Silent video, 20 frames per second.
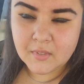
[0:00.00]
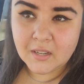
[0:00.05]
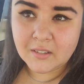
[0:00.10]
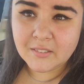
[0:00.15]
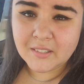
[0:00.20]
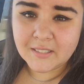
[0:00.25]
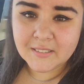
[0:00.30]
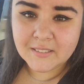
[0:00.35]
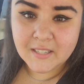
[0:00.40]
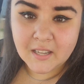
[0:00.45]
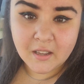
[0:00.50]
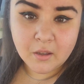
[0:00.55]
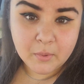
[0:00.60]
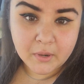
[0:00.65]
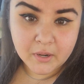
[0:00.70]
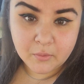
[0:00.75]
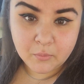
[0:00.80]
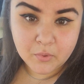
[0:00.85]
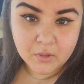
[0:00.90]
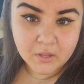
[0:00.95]
was like, damn,
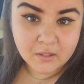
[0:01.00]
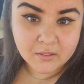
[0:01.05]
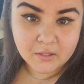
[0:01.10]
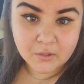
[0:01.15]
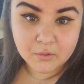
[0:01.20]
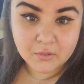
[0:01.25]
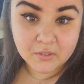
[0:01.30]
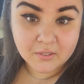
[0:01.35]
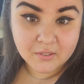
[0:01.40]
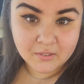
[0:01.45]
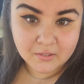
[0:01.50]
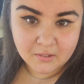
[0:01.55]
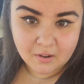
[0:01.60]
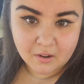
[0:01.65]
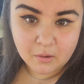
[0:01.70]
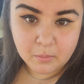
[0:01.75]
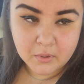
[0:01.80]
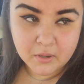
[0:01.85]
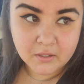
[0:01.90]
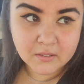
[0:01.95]
I didn't realize I was at
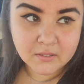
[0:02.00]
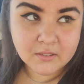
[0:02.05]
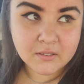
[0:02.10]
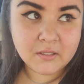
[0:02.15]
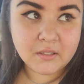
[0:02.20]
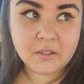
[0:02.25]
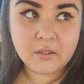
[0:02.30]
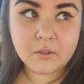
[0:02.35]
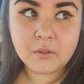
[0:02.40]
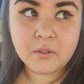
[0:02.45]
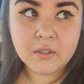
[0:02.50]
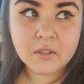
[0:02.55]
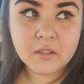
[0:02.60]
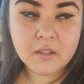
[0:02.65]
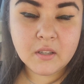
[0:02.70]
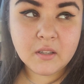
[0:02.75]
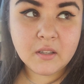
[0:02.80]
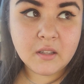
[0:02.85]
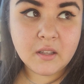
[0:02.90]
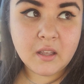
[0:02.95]
Starbucks.
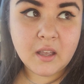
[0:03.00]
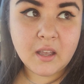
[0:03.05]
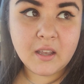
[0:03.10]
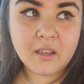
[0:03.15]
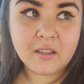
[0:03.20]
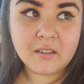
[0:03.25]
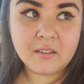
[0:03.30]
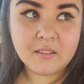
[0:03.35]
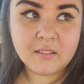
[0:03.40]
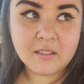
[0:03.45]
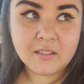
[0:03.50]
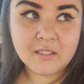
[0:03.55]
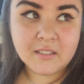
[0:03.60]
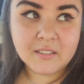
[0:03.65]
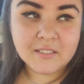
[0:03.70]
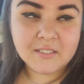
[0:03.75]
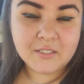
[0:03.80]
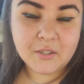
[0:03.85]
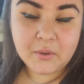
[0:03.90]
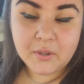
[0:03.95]
And
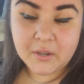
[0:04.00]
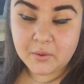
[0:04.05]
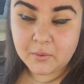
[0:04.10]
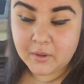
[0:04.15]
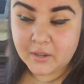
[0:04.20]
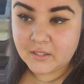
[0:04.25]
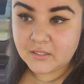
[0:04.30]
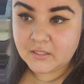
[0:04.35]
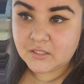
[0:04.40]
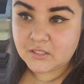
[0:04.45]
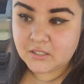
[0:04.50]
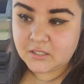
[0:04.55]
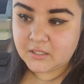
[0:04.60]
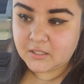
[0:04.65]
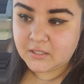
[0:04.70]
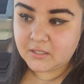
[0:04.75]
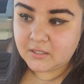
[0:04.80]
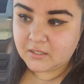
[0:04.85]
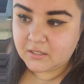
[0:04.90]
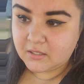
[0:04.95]
so anyway,
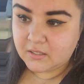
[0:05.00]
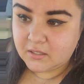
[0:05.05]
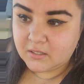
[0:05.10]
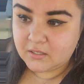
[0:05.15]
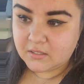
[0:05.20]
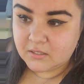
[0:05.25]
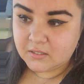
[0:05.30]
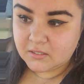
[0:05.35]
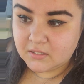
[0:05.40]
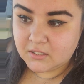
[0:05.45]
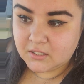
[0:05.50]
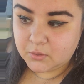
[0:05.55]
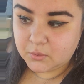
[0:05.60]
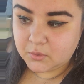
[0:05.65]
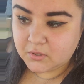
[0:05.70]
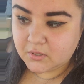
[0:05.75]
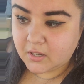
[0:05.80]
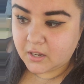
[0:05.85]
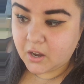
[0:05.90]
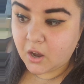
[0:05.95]
she
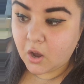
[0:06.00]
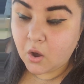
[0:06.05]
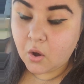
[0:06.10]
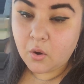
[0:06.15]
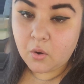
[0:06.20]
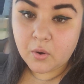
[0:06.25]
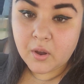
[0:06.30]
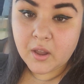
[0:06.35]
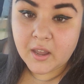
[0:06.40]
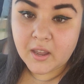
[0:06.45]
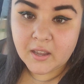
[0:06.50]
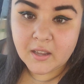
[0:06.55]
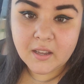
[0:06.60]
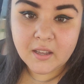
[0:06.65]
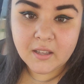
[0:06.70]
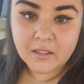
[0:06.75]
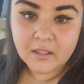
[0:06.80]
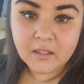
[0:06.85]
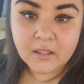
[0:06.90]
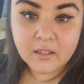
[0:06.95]
was like, oh,
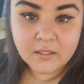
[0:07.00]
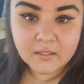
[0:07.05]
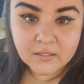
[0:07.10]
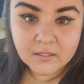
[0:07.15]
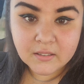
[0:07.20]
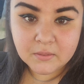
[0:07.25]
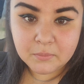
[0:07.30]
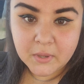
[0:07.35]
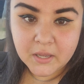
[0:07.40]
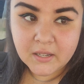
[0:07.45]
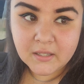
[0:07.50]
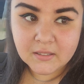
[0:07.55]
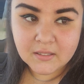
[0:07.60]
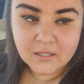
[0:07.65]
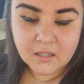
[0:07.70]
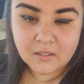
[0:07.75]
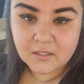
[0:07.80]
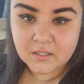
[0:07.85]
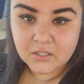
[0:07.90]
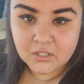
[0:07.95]
okay, and made it
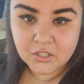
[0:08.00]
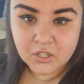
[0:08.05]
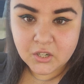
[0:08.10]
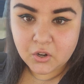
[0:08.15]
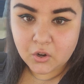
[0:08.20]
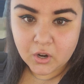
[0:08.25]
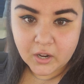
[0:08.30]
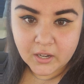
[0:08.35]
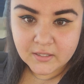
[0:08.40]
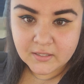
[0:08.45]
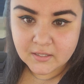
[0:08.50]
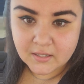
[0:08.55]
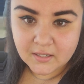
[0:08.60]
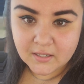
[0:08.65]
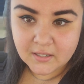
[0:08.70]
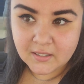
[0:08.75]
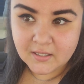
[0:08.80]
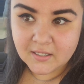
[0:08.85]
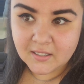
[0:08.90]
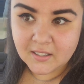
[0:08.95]
sound like she corrected
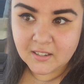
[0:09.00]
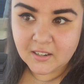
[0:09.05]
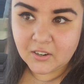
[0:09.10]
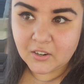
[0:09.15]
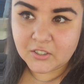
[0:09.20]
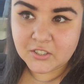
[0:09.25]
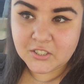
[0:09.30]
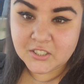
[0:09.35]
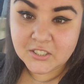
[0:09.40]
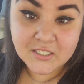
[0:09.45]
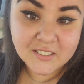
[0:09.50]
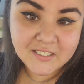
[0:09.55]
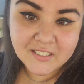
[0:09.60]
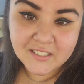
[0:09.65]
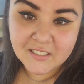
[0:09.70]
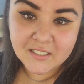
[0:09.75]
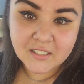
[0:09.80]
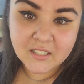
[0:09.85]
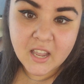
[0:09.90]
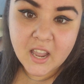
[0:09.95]
it, or she just
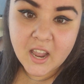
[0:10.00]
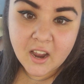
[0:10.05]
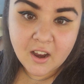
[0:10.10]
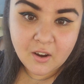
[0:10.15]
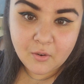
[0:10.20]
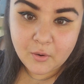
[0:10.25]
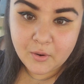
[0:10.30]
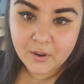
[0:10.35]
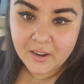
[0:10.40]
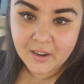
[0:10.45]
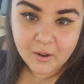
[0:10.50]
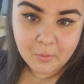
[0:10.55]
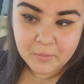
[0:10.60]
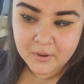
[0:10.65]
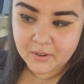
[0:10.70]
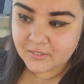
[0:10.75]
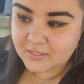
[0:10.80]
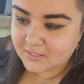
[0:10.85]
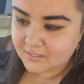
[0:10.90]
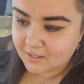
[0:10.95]
didn't care or hear
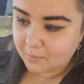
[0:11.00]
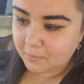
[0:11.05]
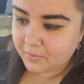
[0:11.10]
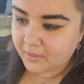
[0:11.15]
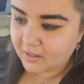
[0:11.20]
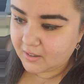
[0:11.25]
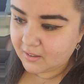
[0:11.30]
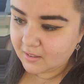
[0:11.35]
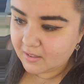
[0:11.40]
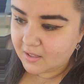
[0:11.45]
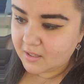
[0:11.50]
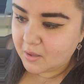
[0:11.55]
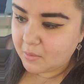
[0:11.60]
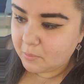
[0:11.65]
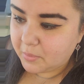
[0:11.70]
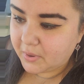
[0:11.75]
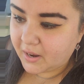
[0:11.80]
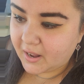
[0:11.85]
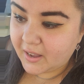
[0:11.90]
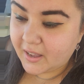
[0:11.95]
me or something.
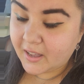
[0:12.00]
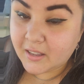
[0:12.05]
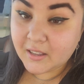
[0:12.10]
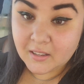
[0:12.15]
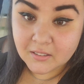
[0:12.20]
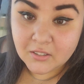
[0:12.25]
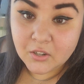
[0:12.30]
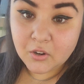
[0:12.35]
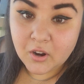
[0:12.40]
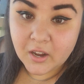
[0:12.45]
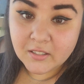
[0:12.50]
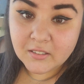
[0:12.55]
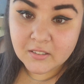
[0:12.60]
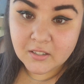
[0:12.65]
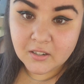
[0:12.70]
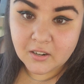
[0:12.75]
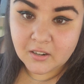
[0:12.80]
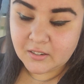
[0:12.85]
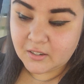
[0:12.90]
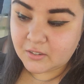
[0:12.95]
But I
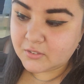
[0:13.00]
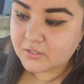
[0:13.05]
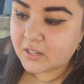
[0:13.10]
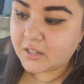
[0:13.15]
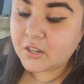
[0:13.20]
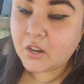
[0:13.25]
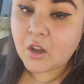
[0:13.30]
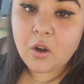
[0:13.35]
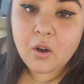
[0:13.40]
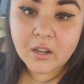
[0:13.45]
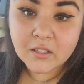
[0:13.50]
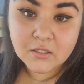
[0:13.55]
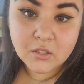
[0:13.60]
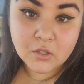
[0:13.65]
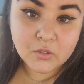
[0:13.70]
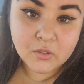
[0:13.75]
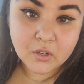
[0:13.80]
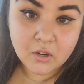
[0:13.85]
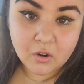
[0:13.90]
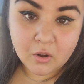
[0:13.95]
corrected her, and I was like, no, I
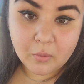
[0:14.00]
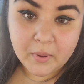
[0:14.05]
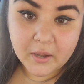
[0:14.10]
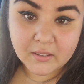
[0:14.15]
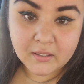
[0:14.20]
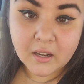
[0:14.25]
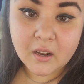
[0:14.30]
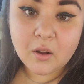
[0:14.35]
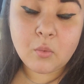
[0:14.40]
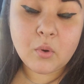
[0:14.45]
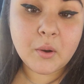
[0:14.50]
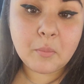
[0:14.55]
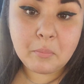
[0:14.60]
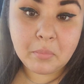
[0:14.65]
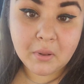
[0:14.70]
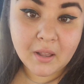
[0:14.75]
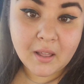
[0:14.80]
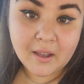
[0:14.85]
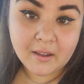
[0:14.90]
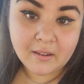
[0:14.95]
told the girl back there I wanted
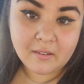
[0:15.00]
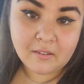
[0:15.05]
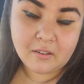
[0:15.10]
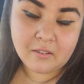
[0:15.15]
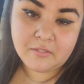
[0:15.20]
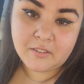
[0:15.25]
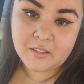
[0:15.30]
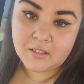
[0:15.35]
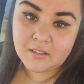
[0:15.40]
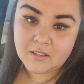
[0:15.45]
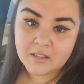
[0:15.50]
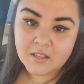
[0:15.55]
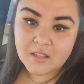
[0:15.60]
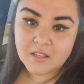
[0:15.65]
black coffee.